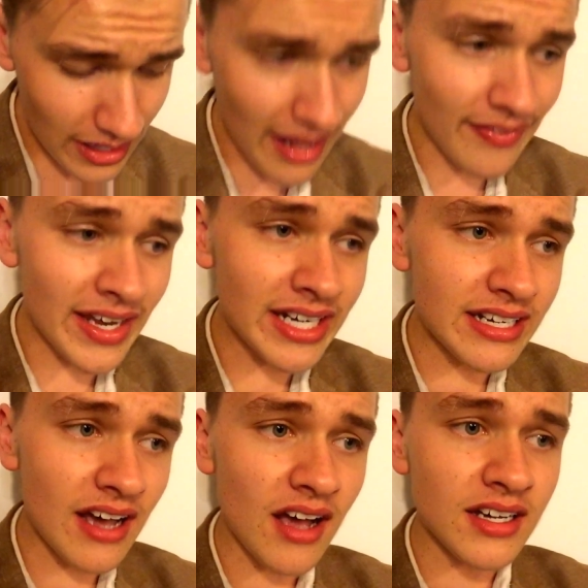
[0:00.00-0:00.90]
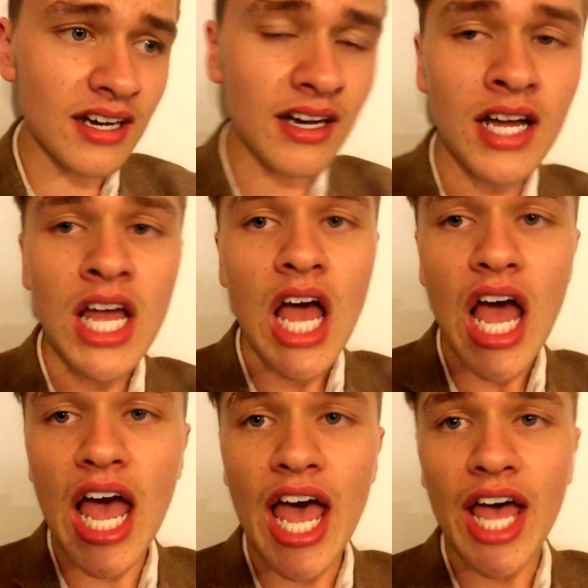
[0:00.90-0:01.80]
And then Gaga
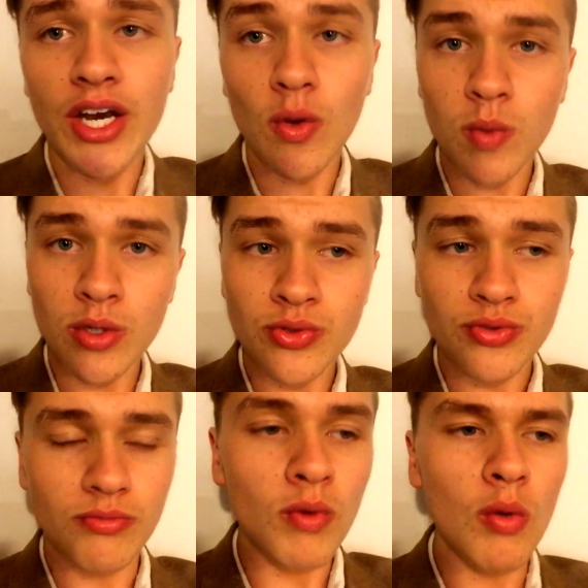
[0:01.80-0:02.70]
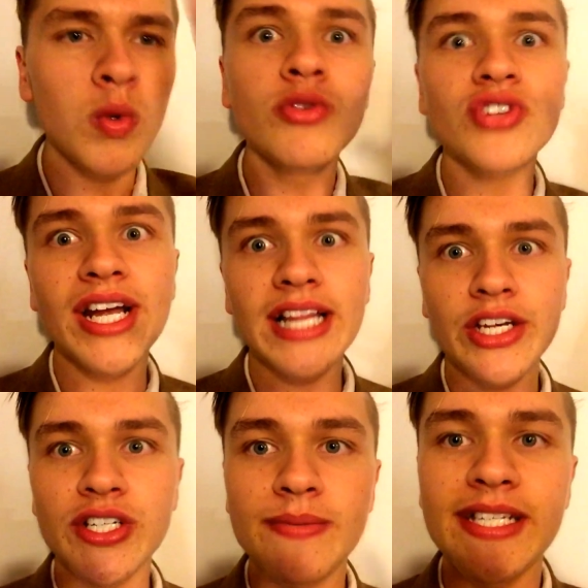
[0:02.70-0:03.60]
and Will Drake, like,
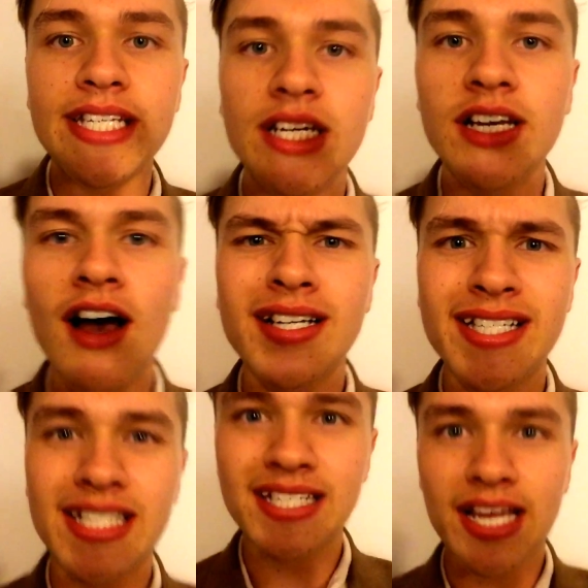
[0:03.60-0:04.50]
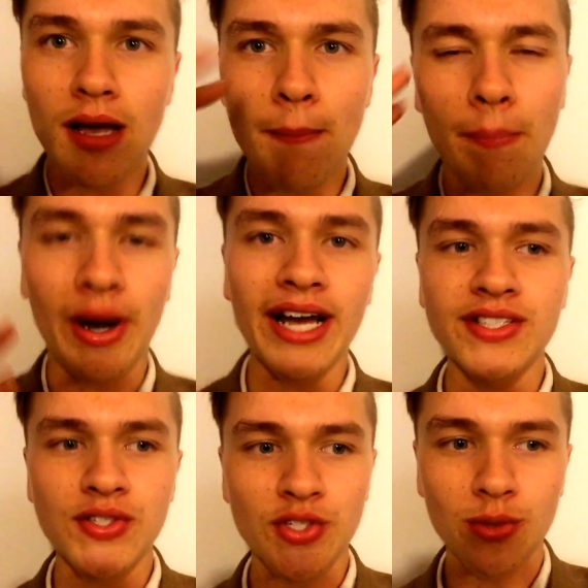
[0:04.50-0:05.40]
goes missing. And Gaga's in this, like,
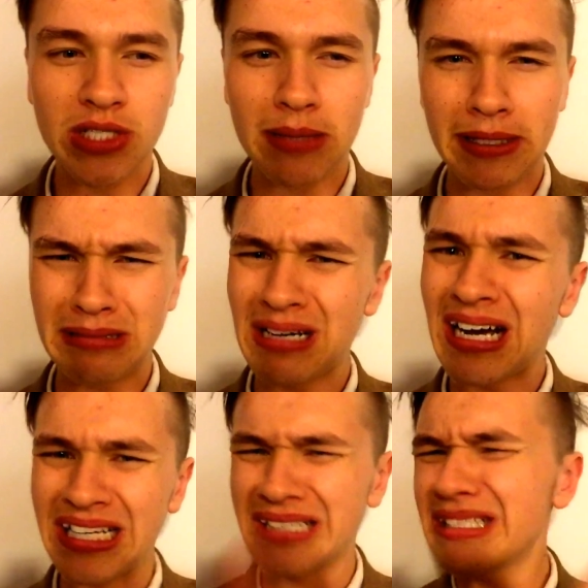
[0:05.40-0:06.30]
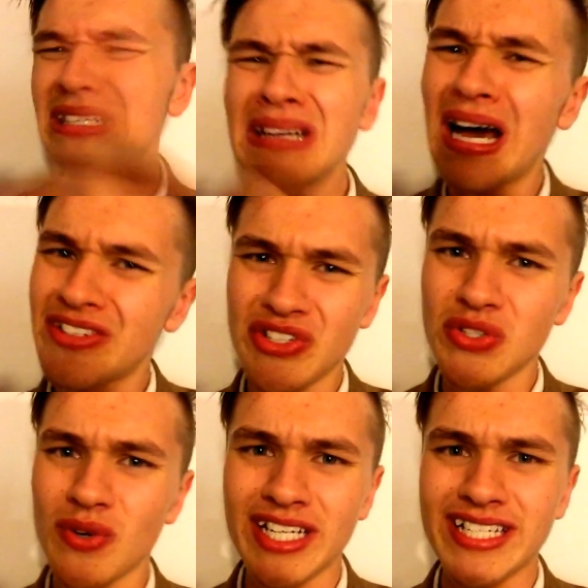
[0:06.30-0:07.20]
brown suit, which I'm like, oh, honey, you're not
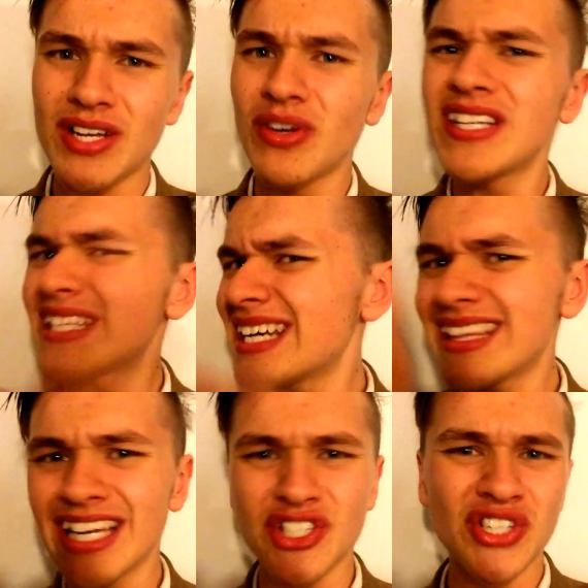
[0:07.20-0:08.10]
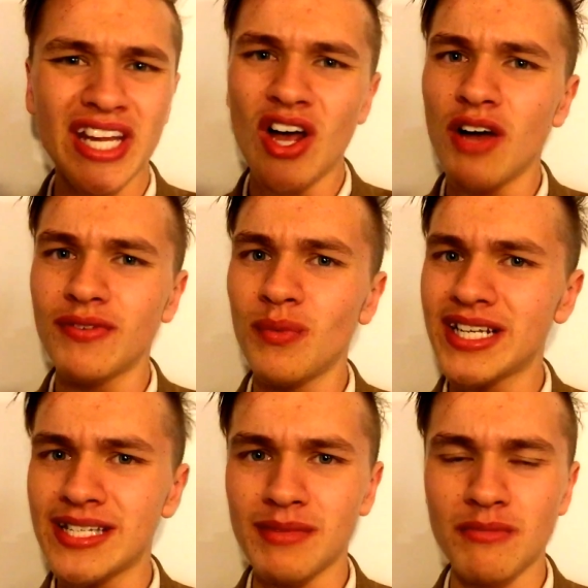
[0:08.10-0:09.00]
120 years old. Get that shit off and
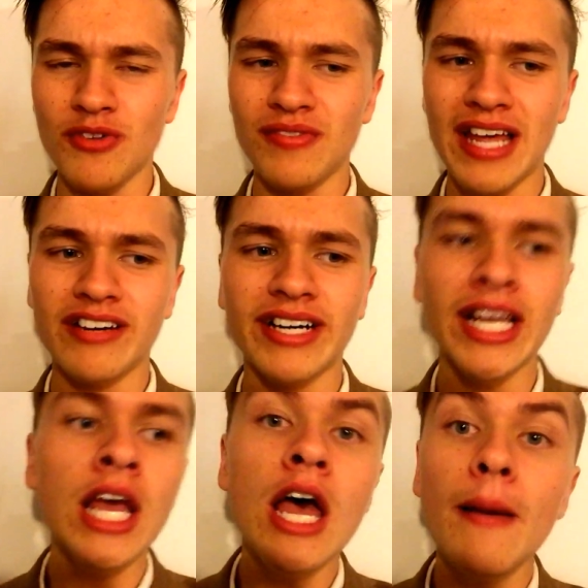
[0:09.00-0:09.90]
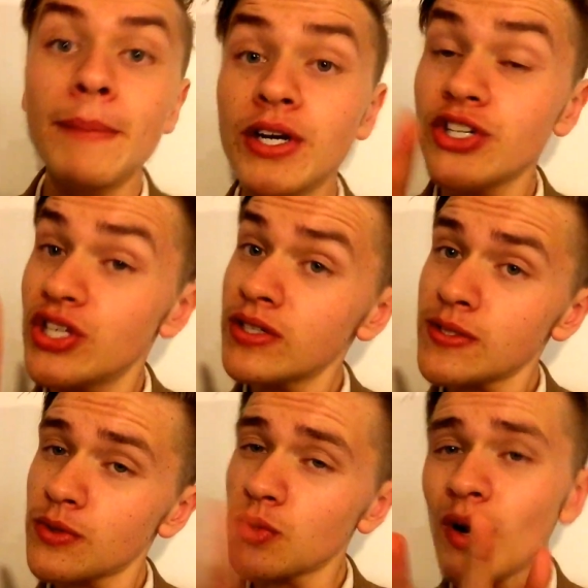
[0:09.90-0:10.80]
wear something more flattering. But no, she
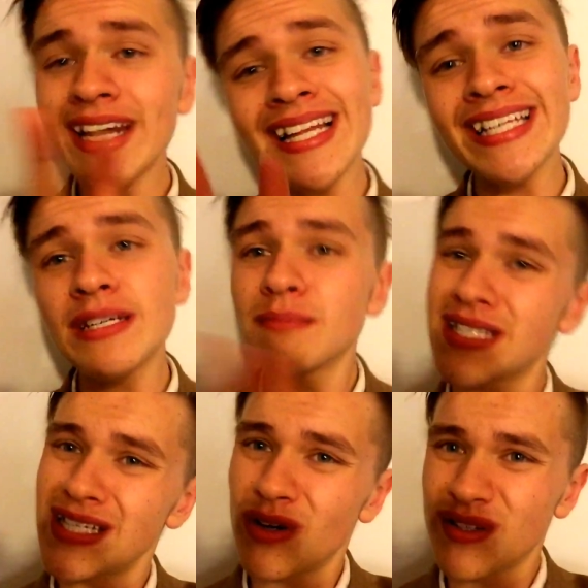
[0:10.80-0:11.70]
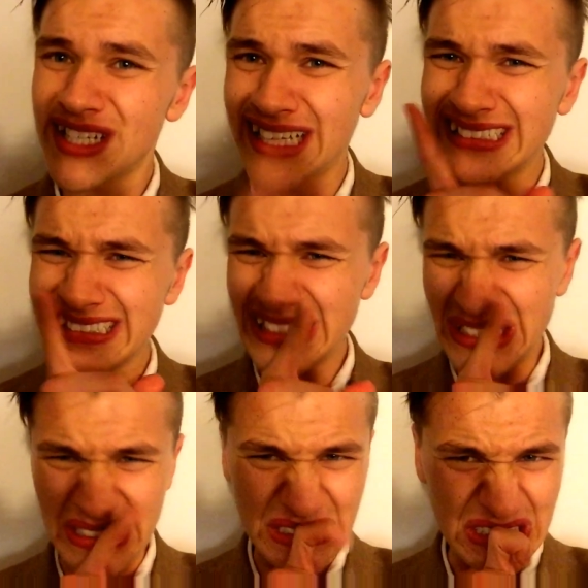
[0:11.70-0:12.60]
looks quite elegant, but still I was like,
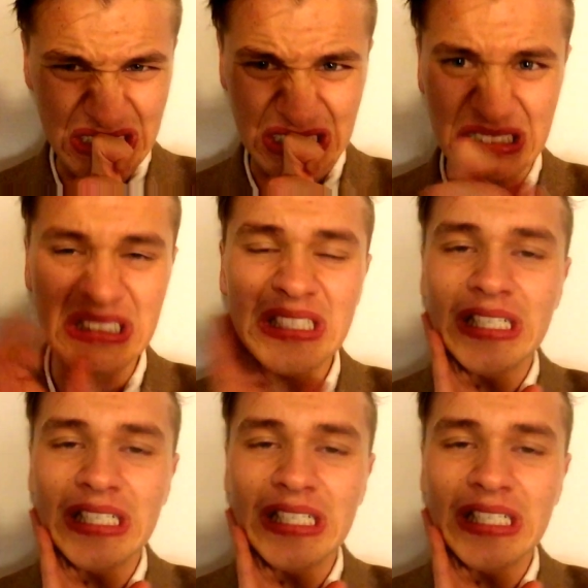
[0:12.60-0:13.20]
ugh.